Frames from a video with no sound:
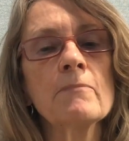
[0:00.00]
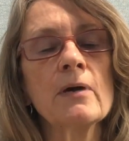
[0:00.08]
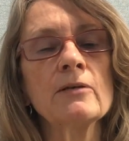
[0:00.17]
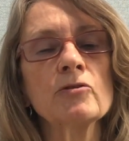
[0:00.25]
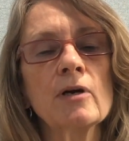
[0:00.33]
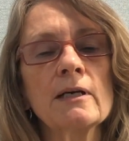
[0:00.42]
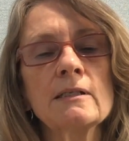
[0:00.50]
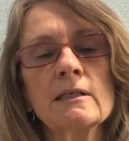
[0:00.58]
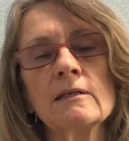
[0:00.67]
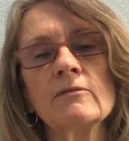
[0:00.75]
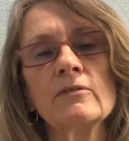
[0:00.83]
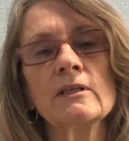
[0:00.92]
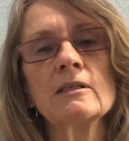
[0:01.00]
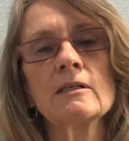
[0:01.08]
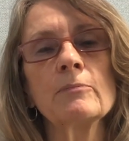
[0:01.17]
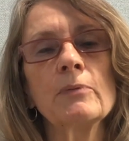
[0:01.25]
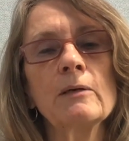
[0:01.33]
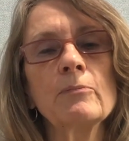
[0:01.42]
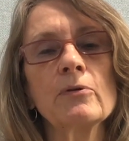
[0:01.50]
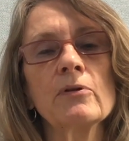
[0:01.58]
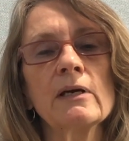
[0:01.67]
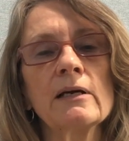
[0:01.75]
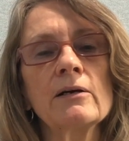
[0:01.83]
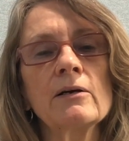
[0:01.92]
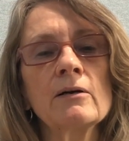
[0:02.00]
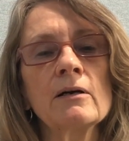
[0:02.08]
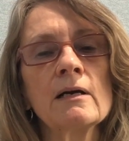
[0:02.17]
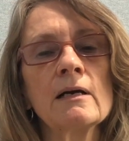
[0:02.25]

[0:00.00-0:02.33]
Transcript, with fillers: and tries to convince the people there,